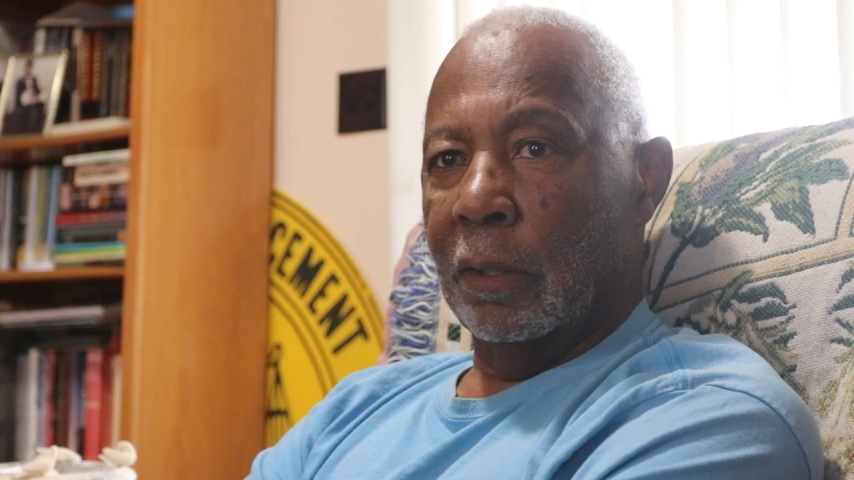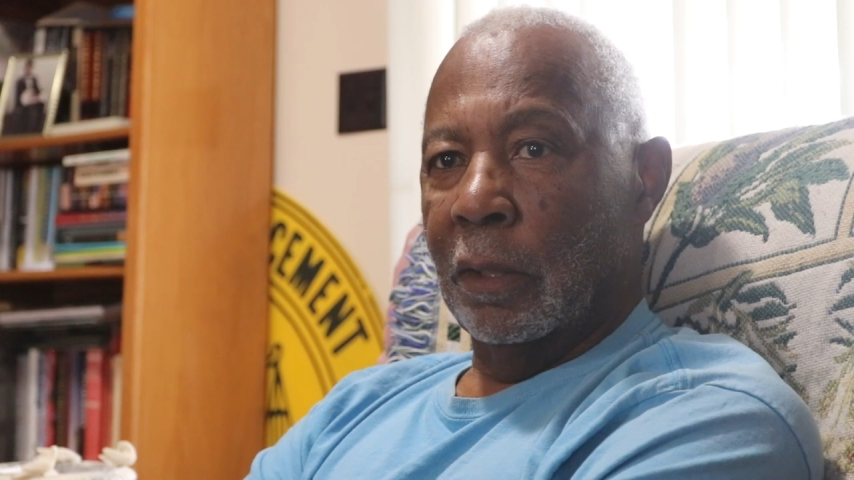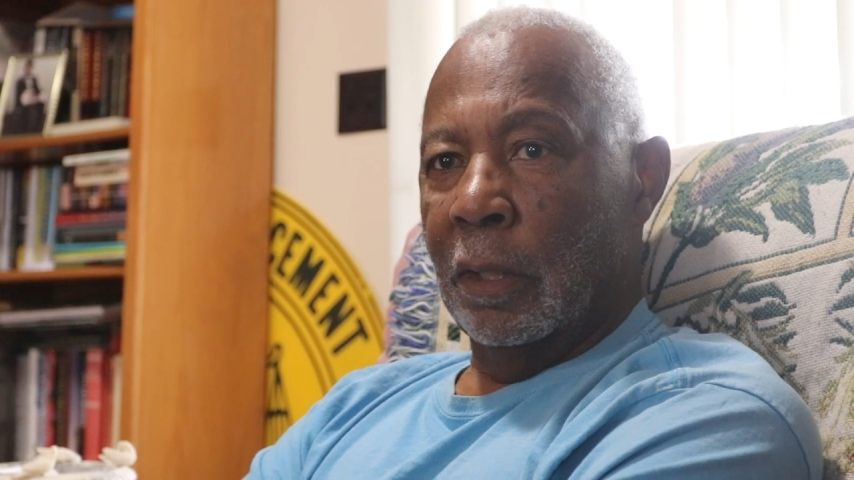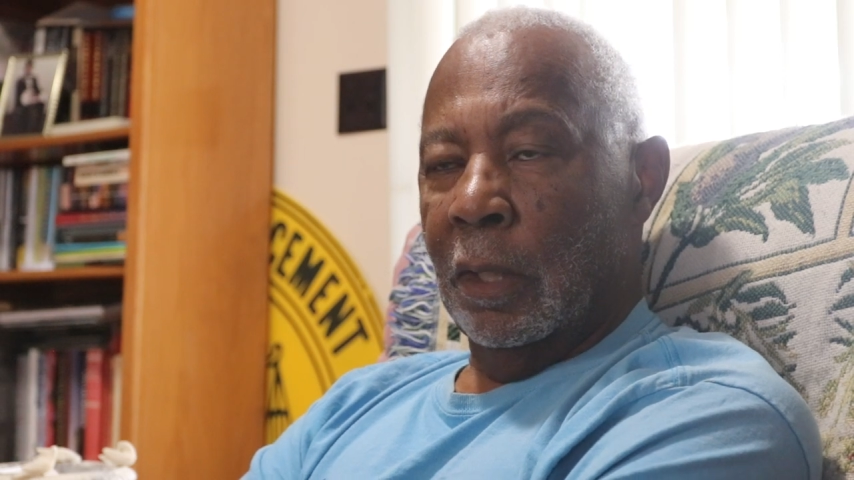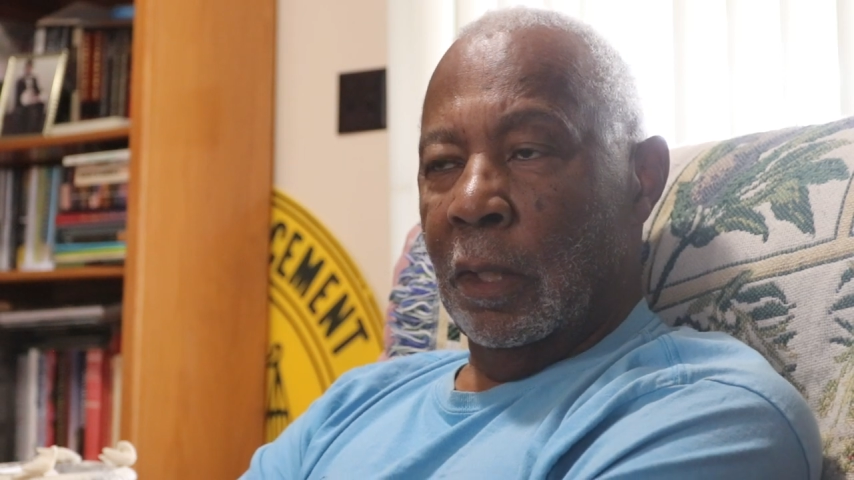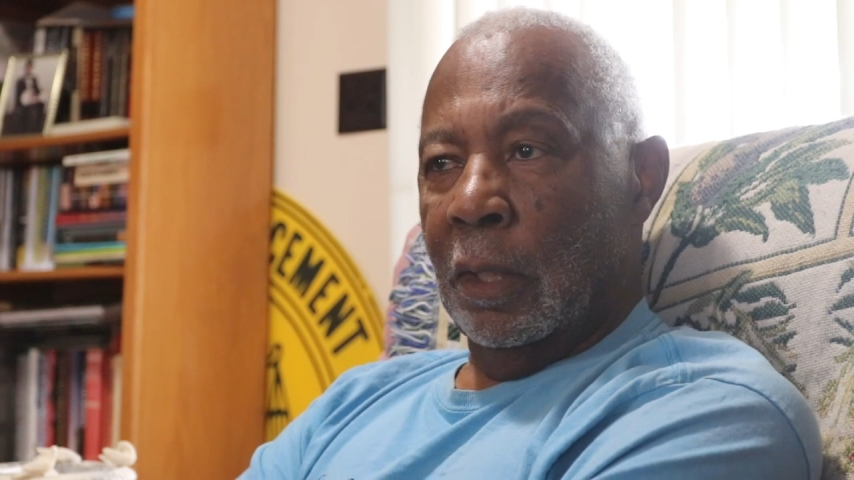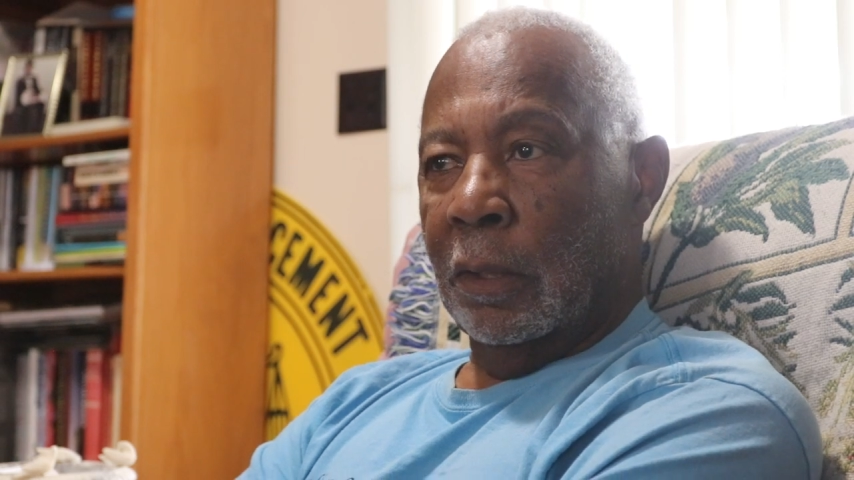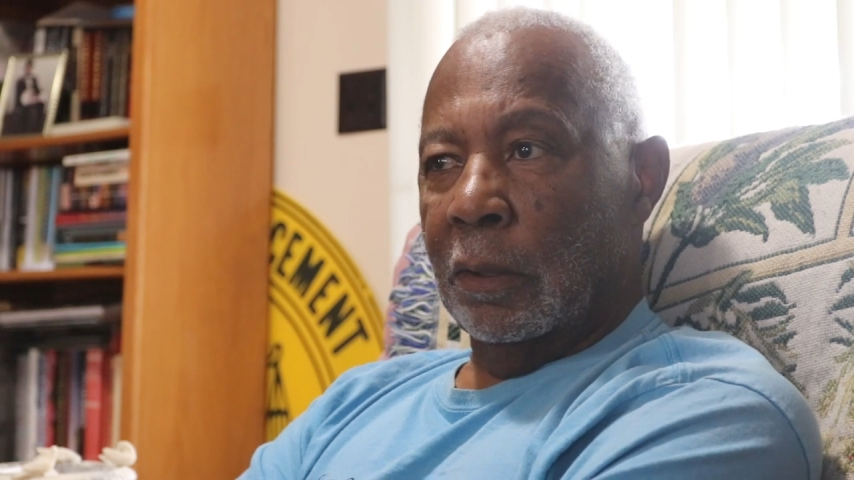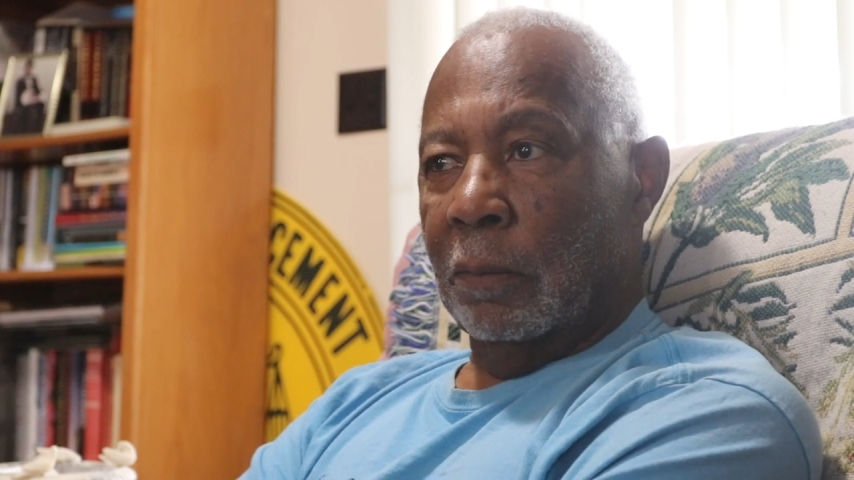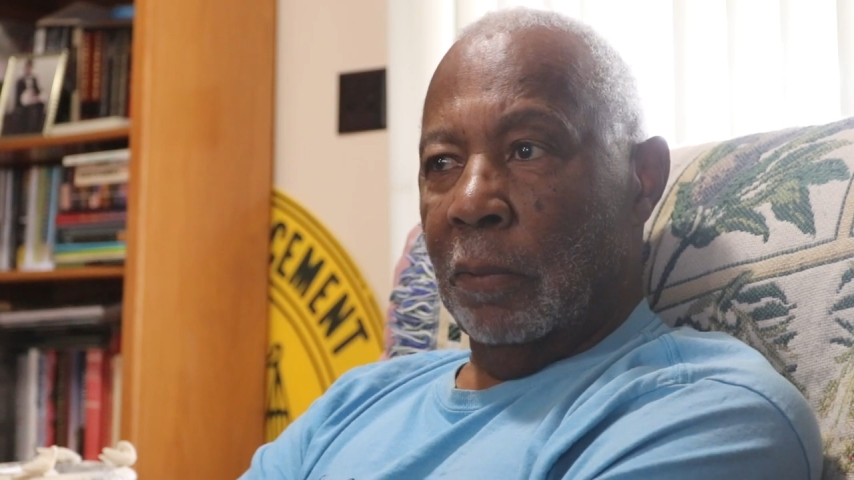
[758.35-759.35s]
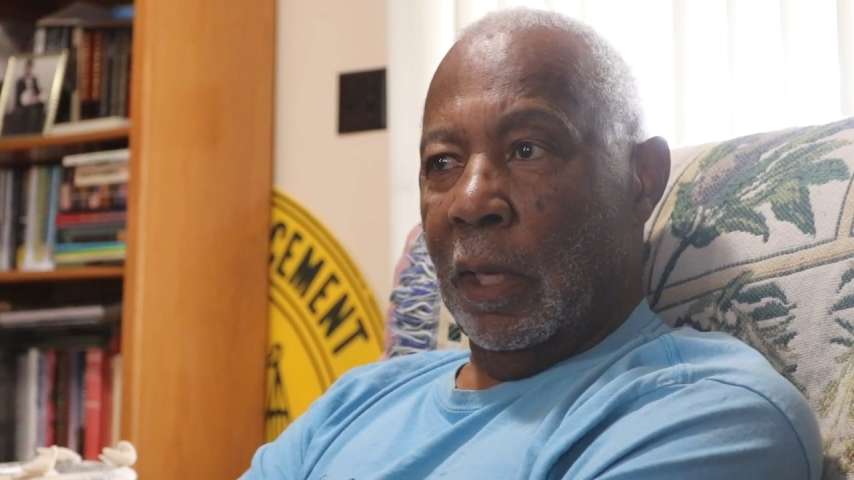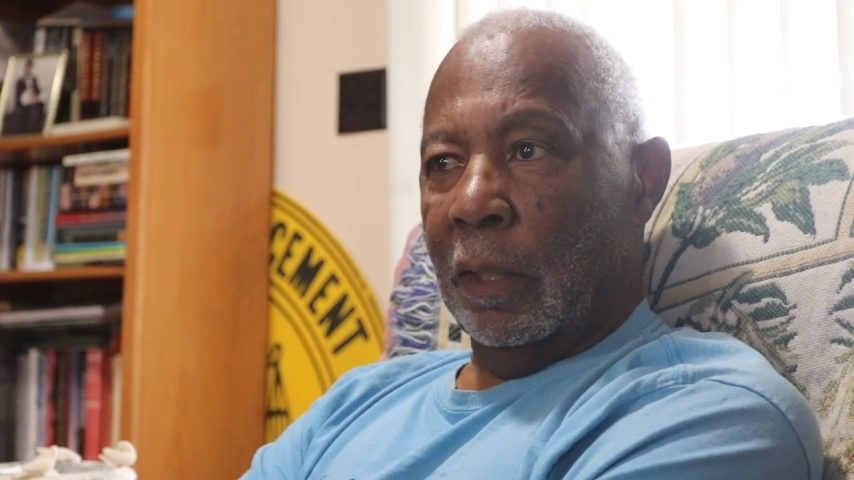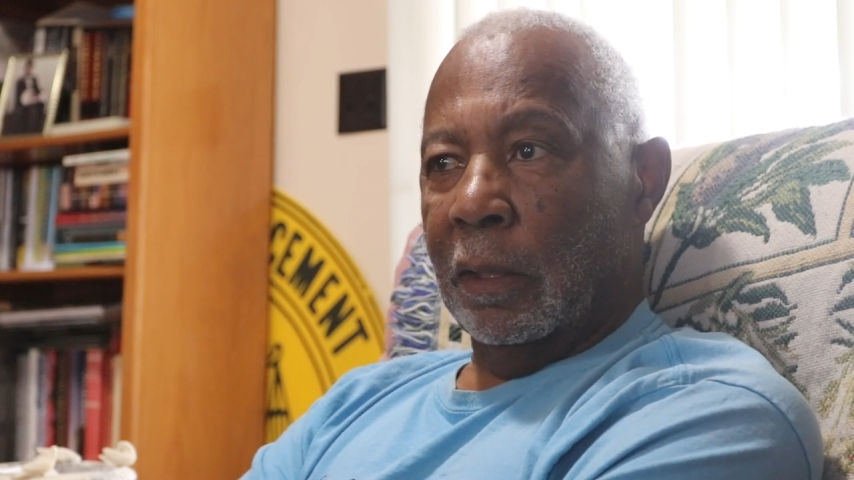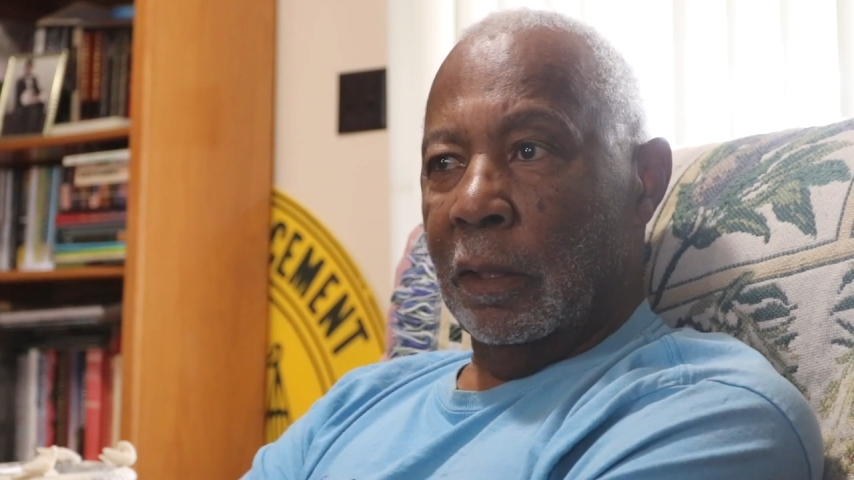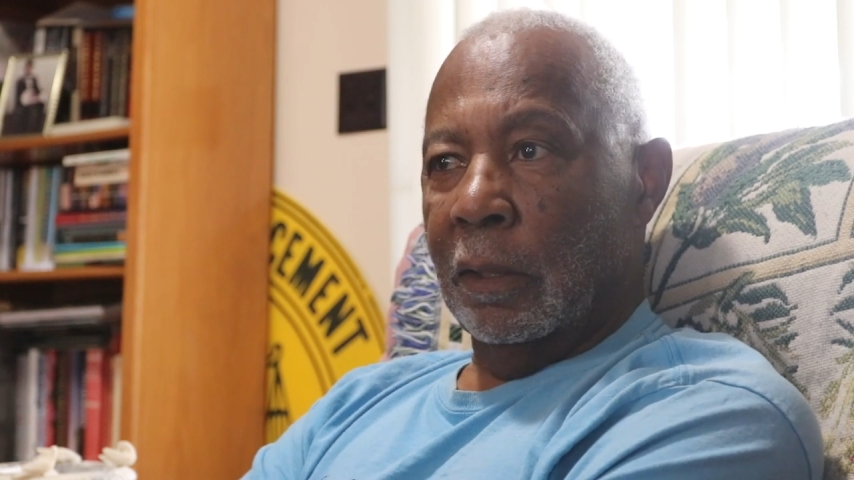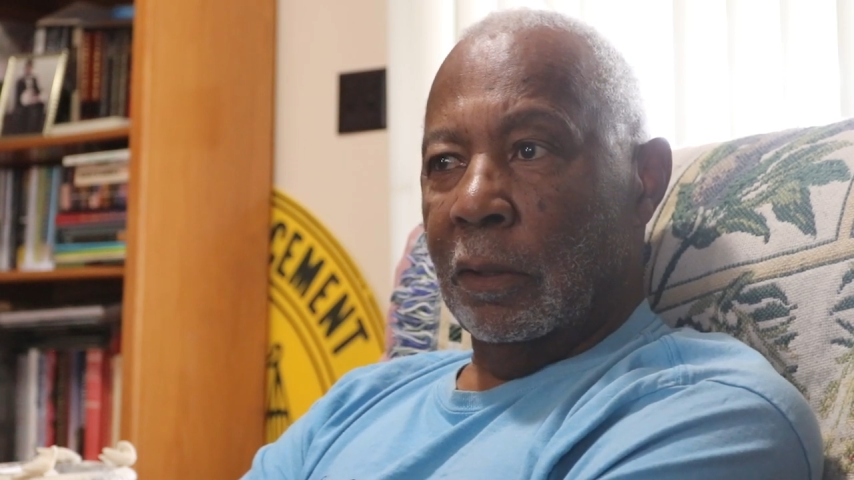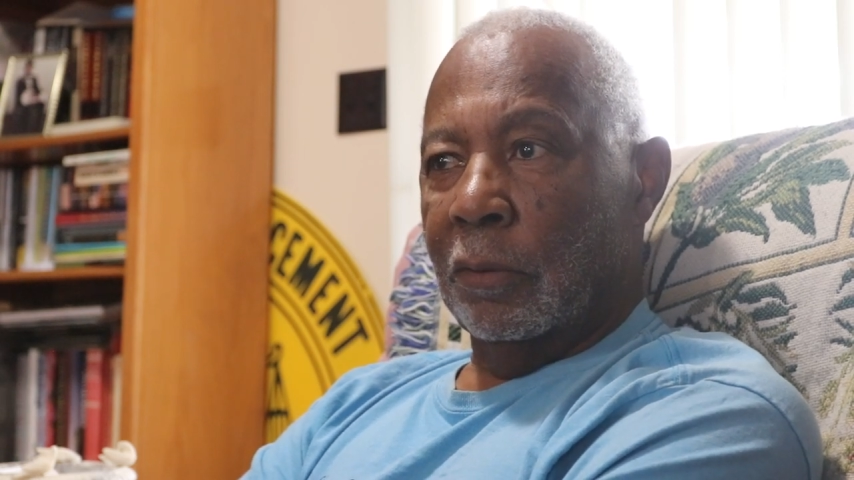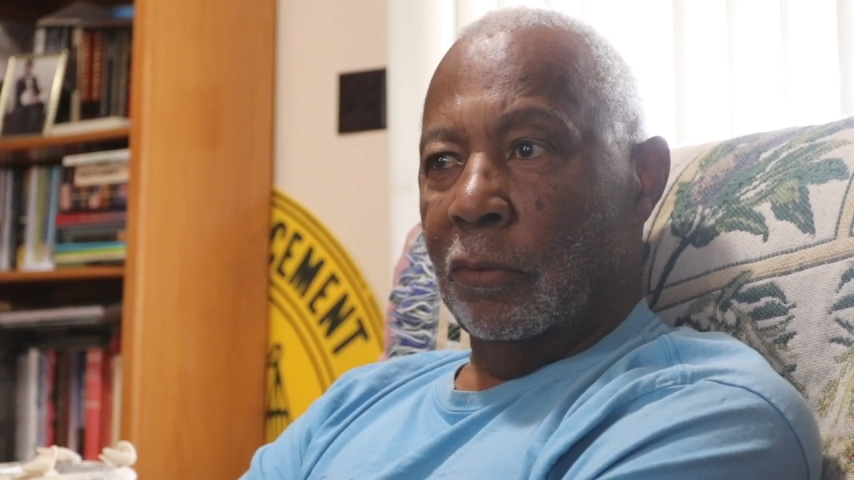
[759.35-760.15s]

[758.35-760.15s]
Mm-hmm. The black kids